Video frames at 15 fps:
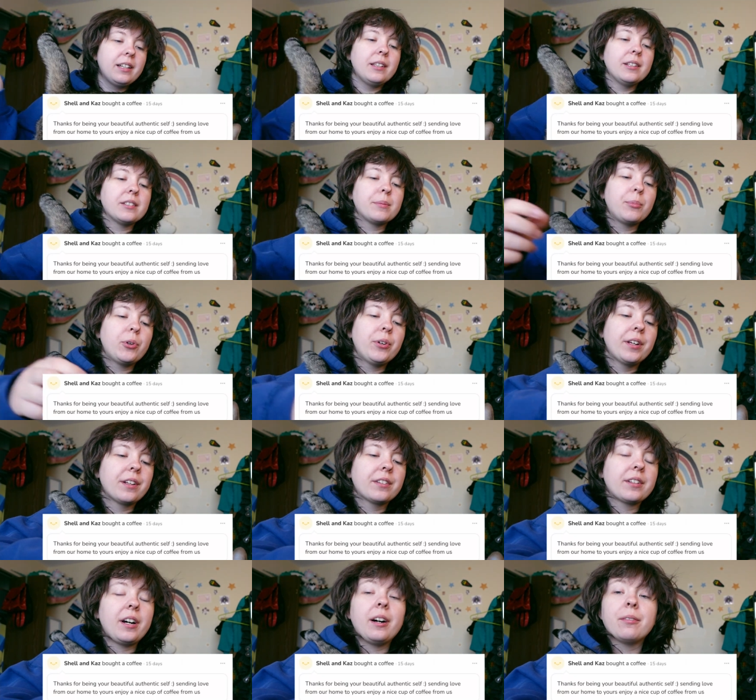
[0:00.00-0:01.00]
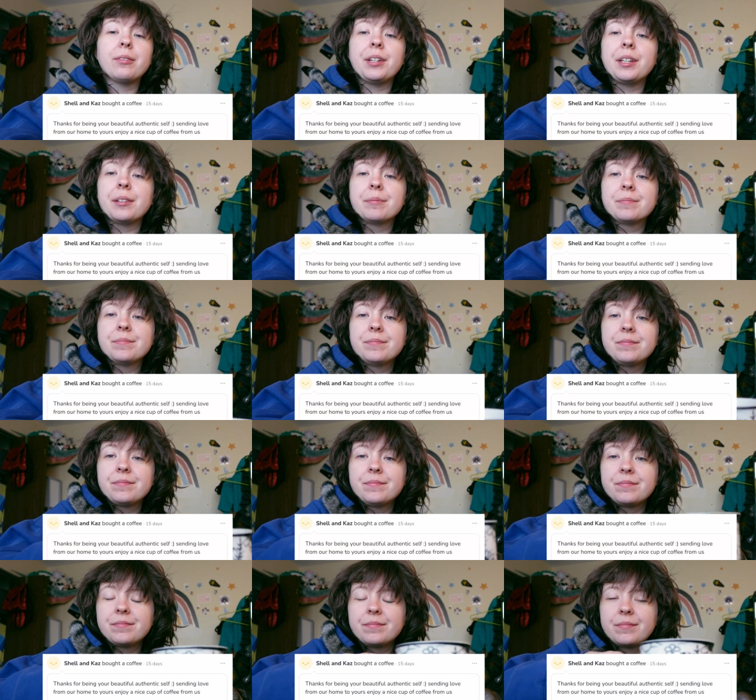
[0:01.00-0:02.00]
this morning's coffee
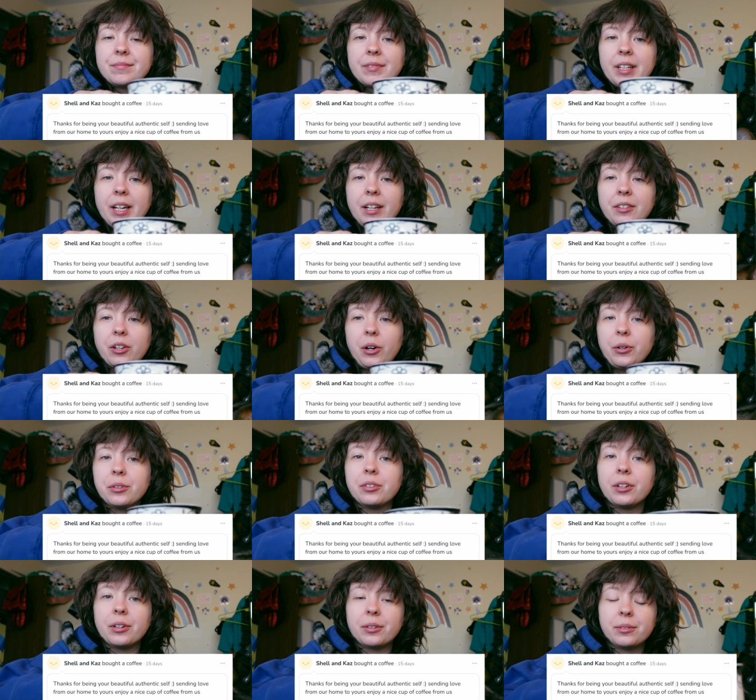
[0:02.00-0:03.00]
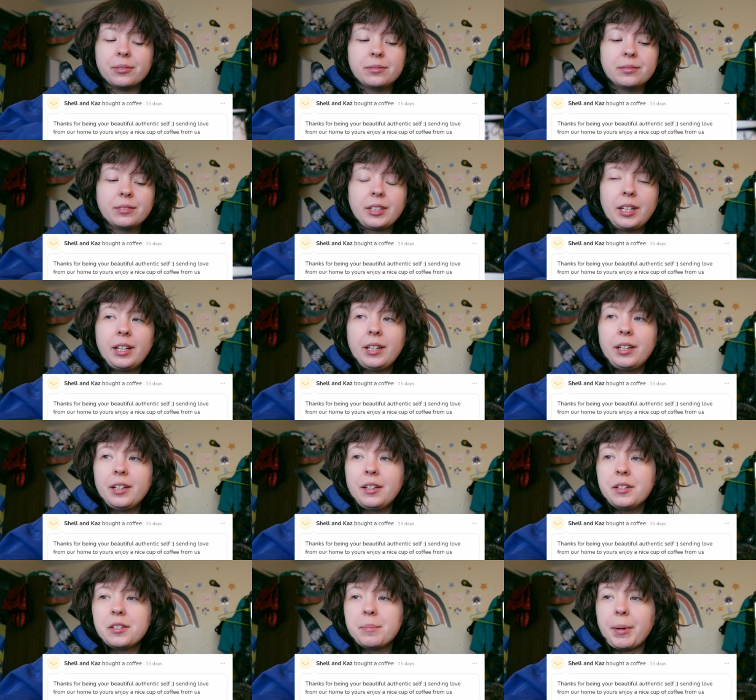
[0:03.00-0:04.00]
is also
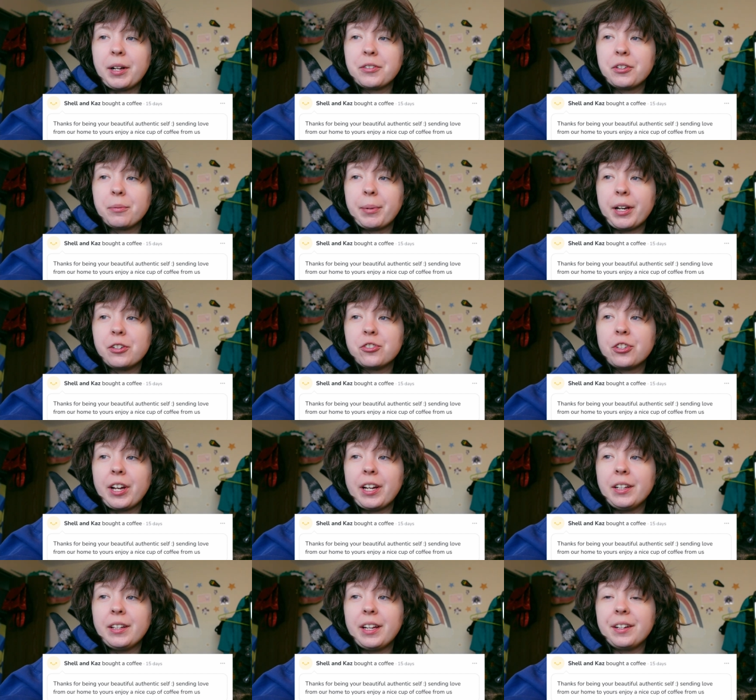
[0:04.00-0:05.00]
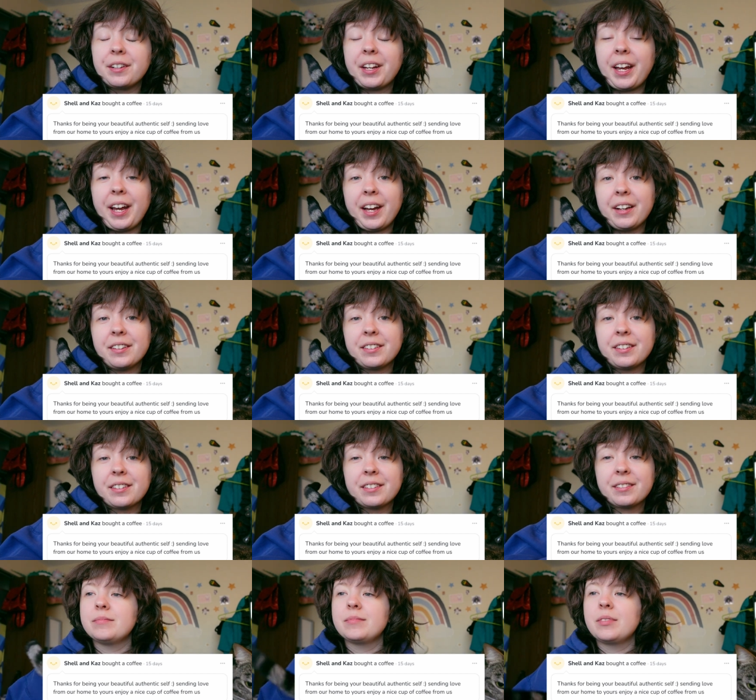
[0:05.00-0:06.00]
sponsored by Shell and Kaz
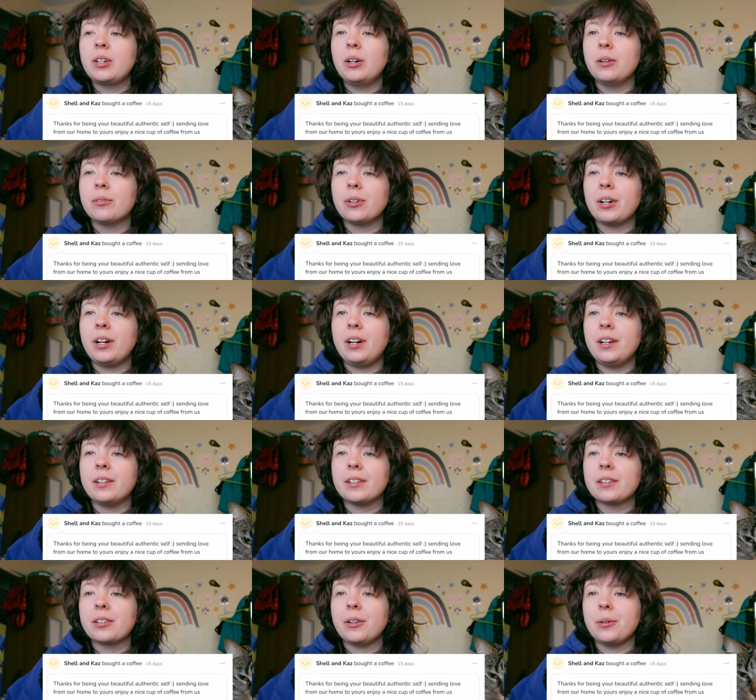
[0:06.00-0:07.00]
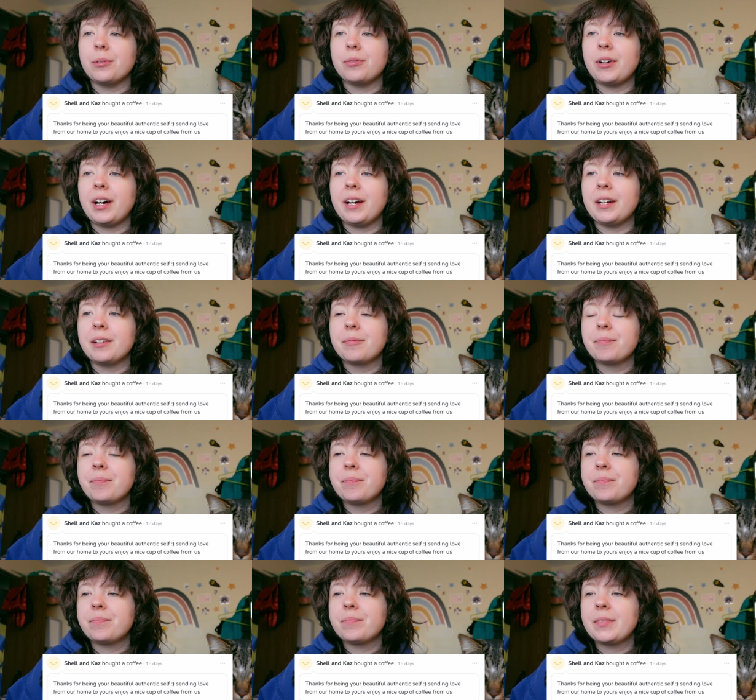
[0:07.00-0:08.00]
over on Ko-fi.
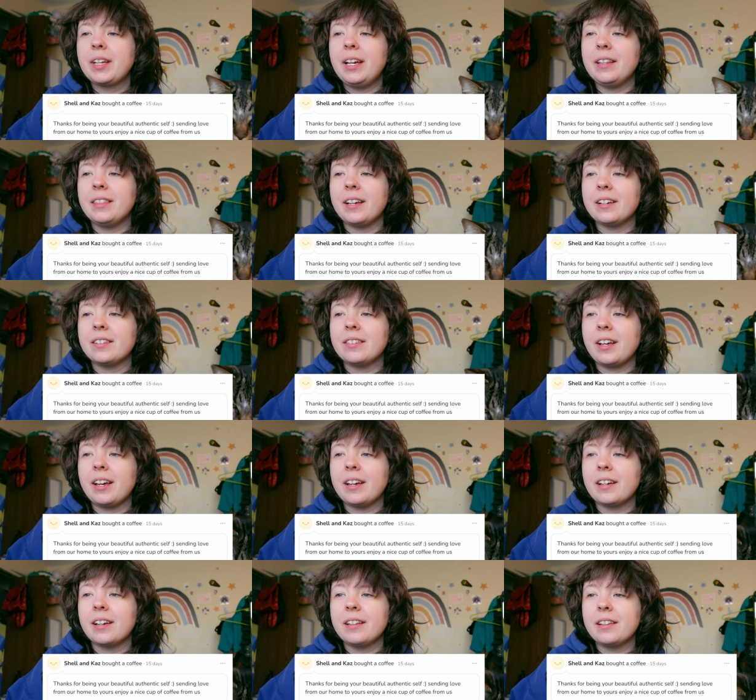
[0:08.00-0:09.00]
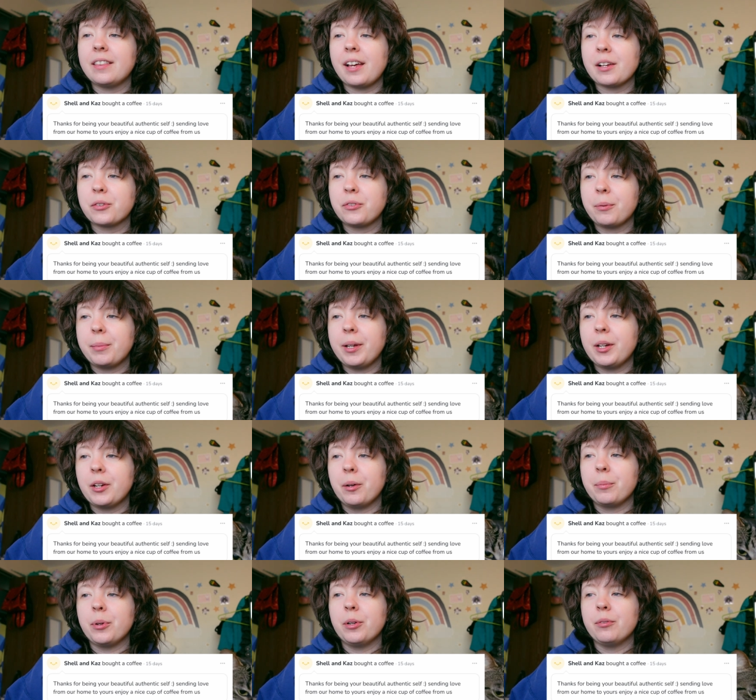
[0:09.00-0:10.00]
And they say, thanks for being
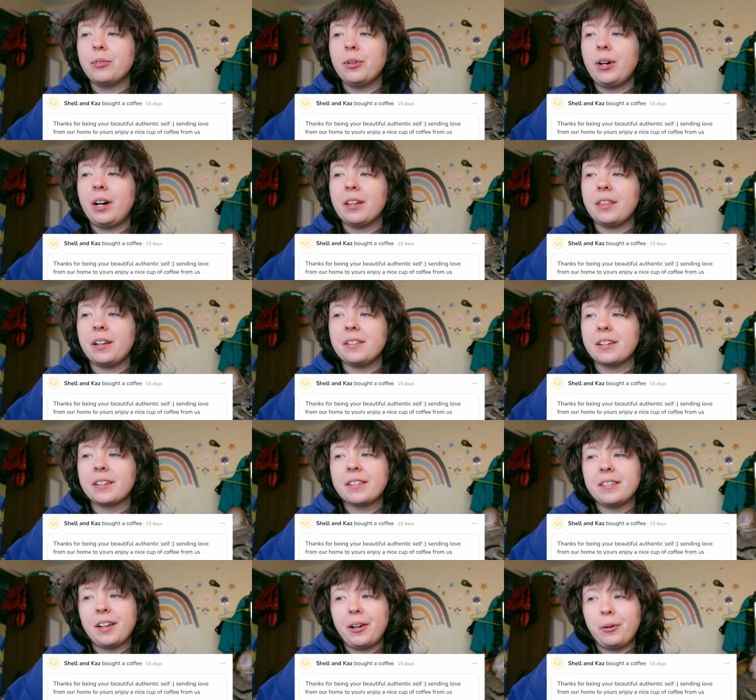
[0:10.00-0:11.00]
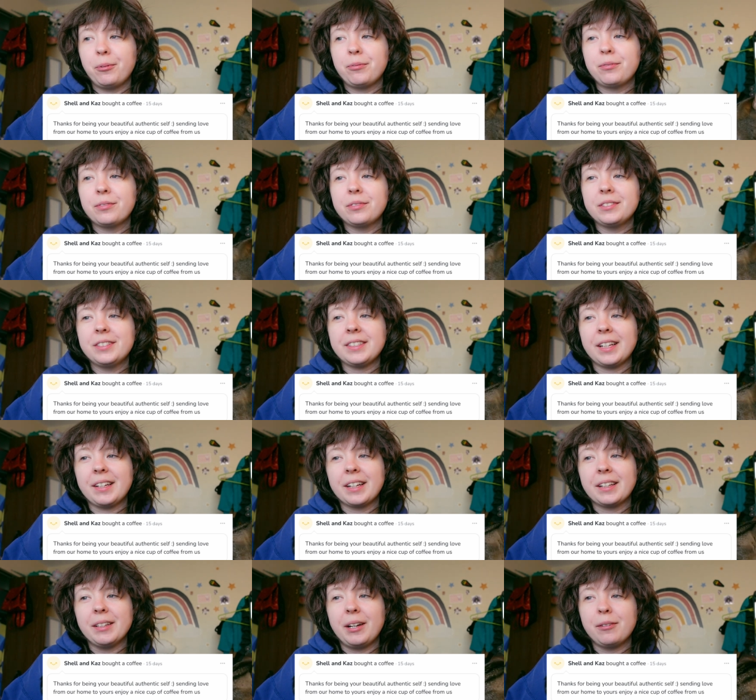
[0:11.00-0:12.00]
your beautiful, authentic self,
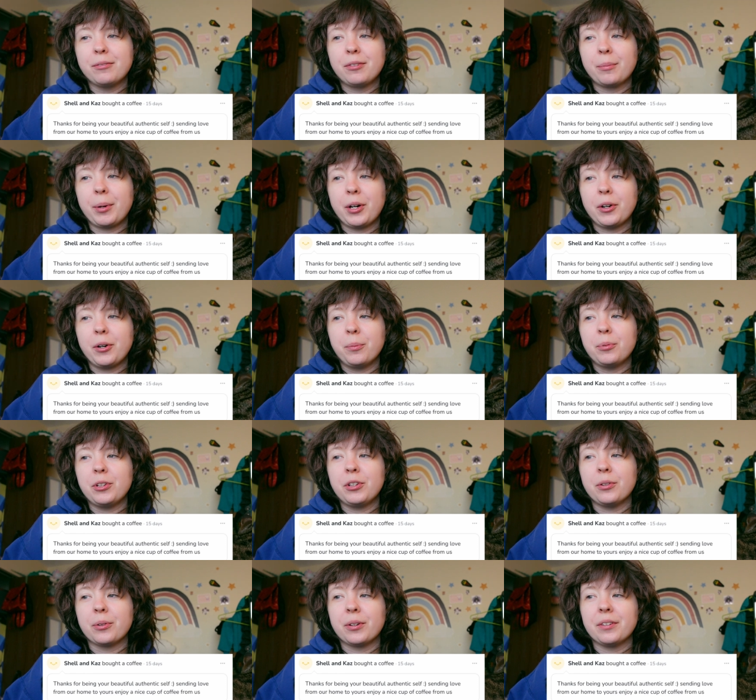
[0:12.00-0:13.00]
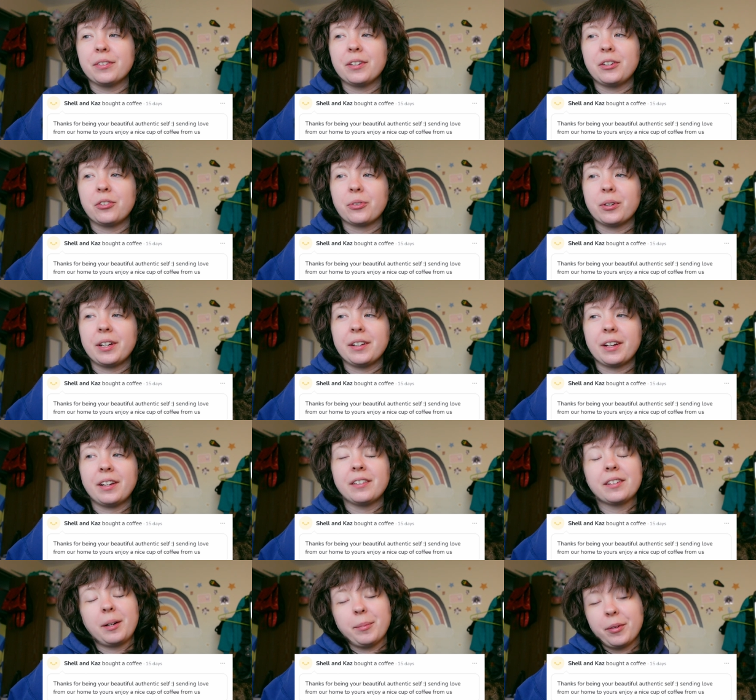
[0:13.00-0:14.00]
sending love from our home to yours, enjoy a
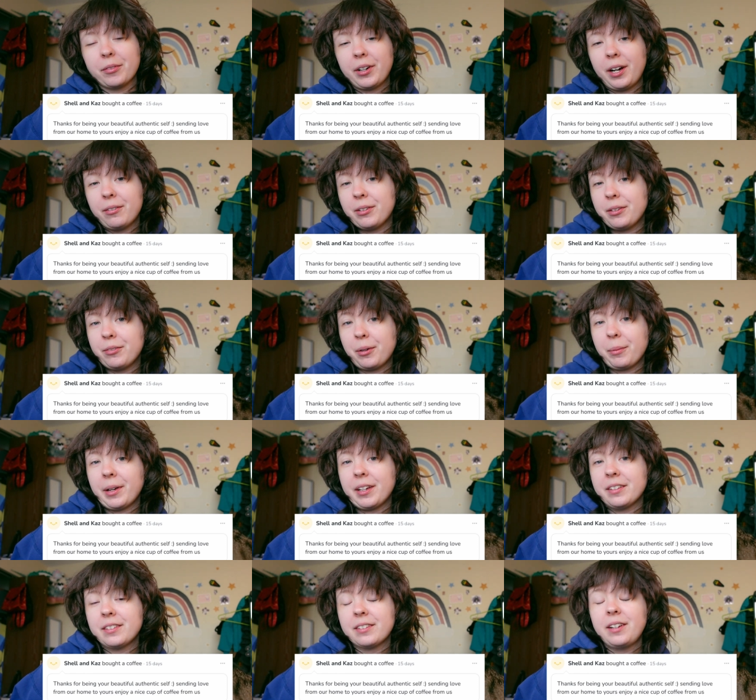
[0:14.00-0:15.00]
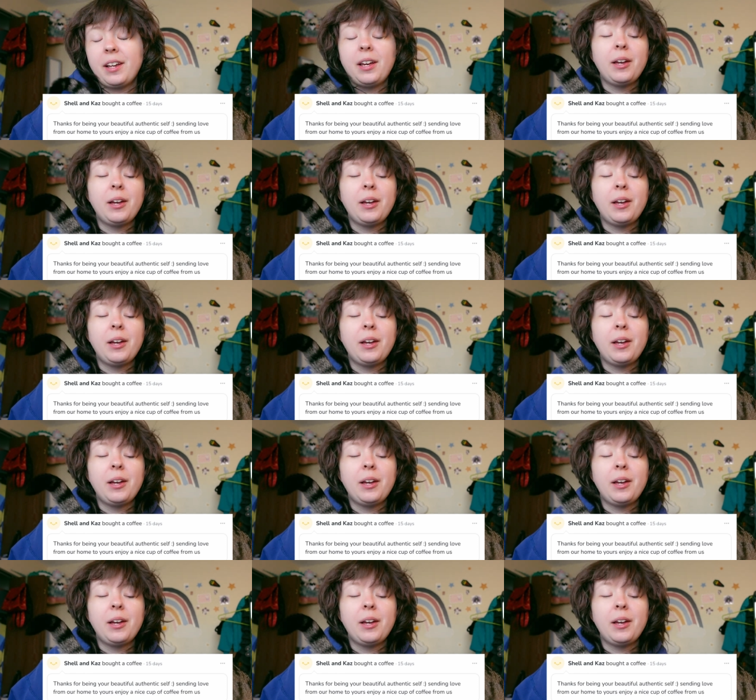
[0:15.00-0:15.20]
nice cup of coffee from us.